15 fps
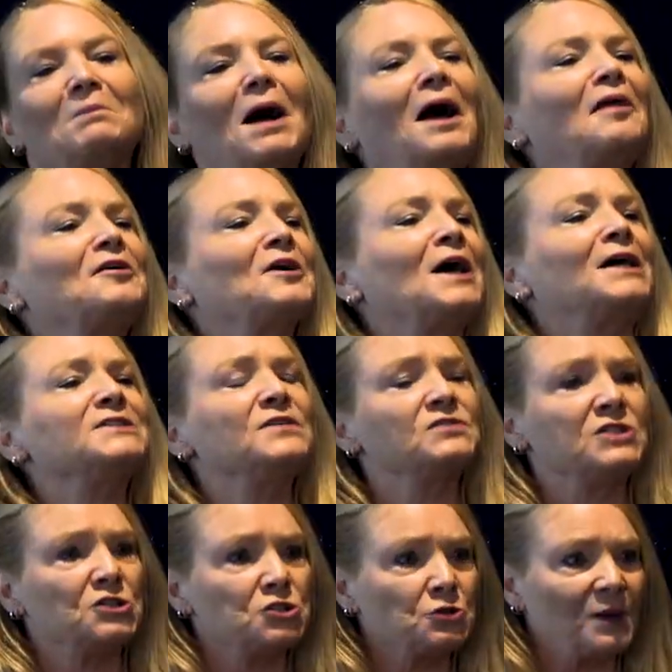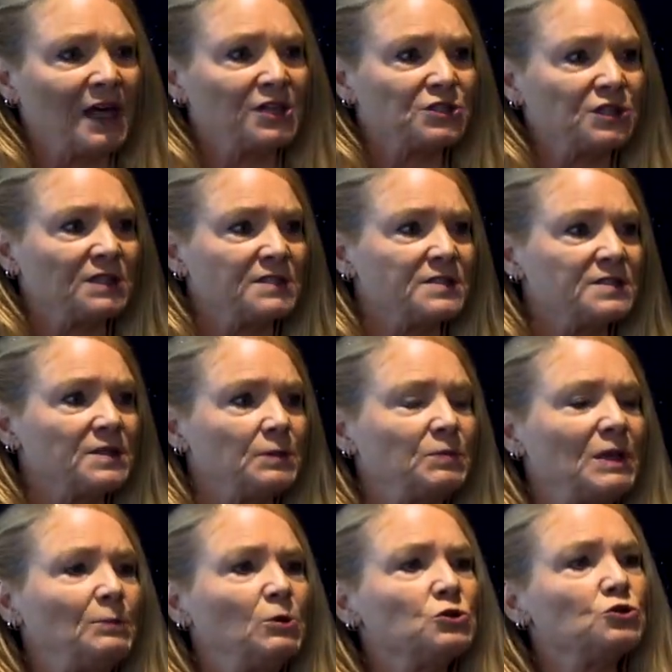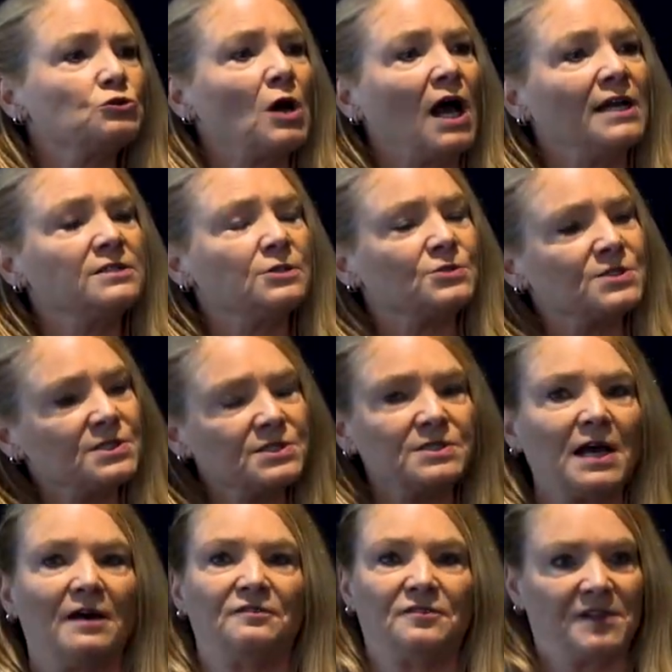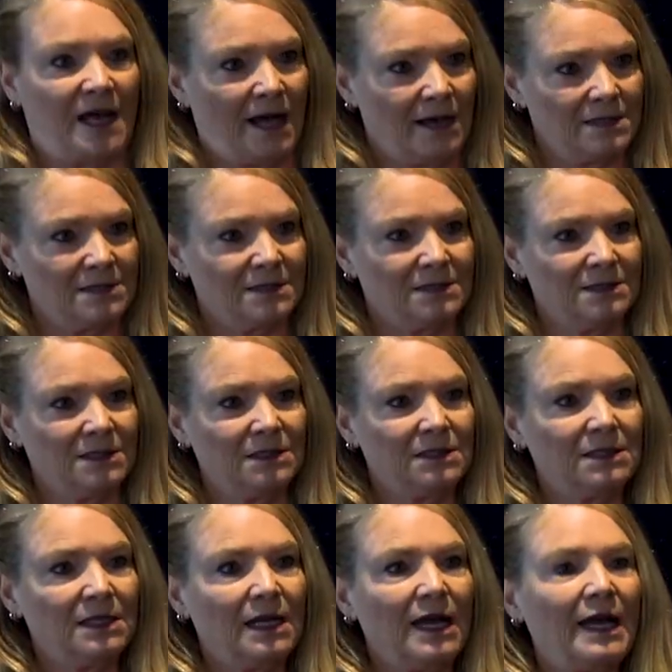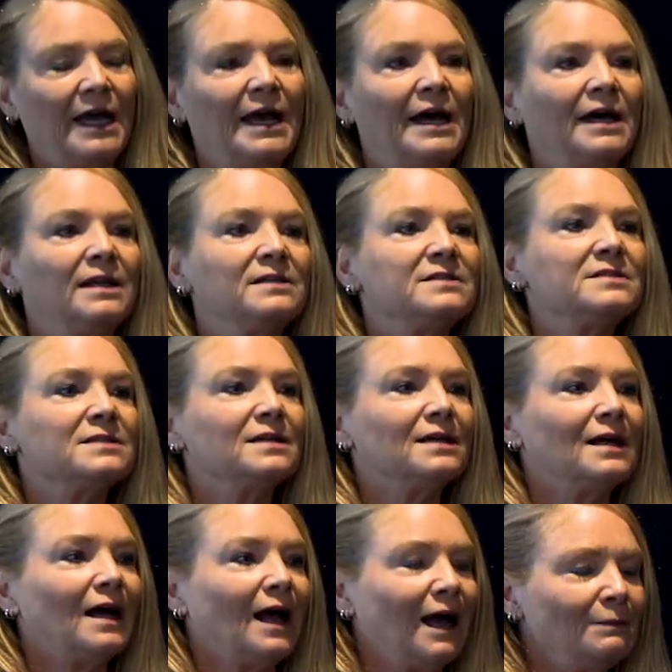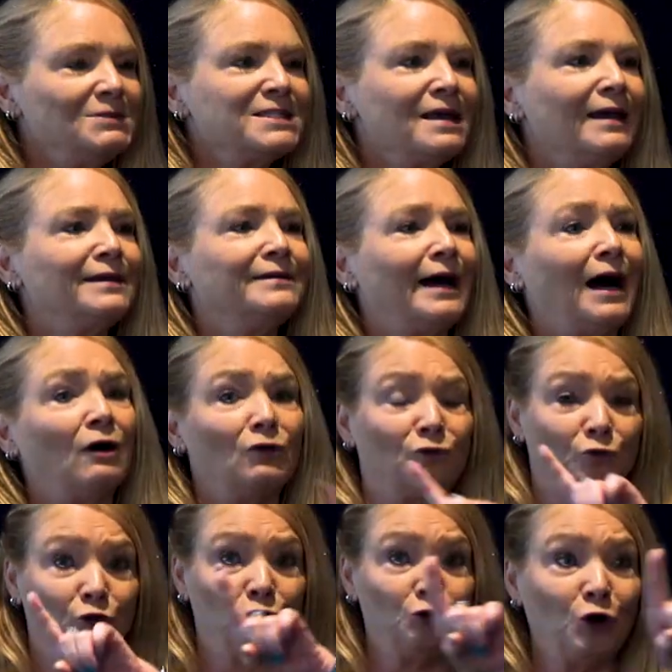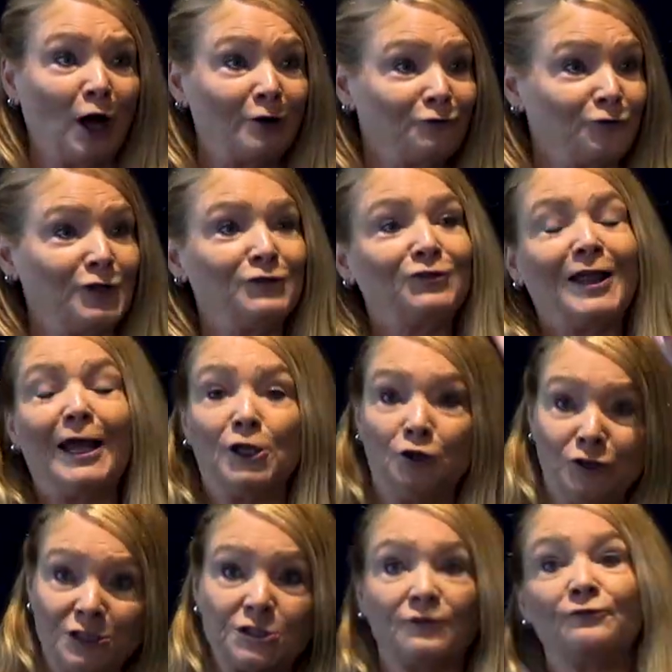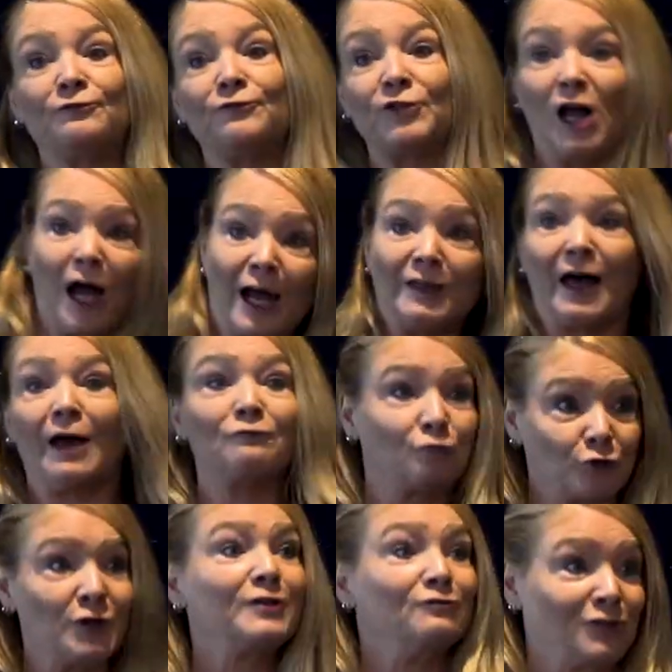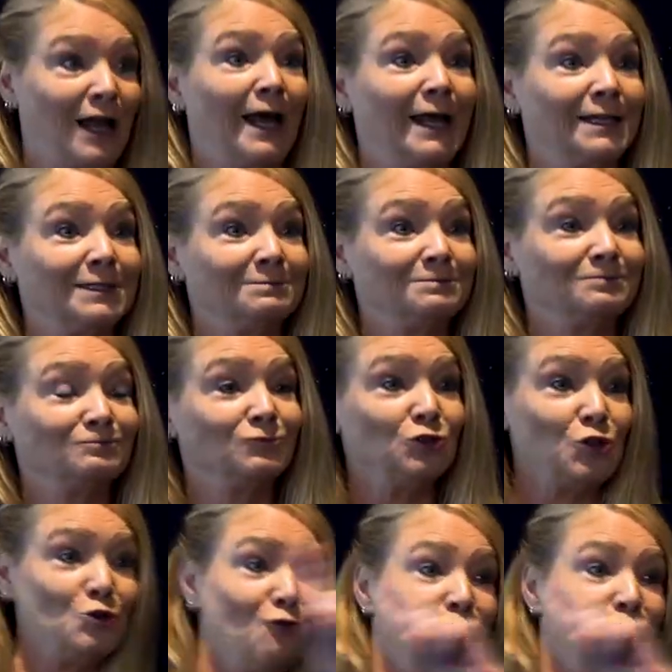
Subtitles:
other kinds of situations, people tried to snuff that. And I'm saying now, if you got a freak flag, you need to fly that freak flag. You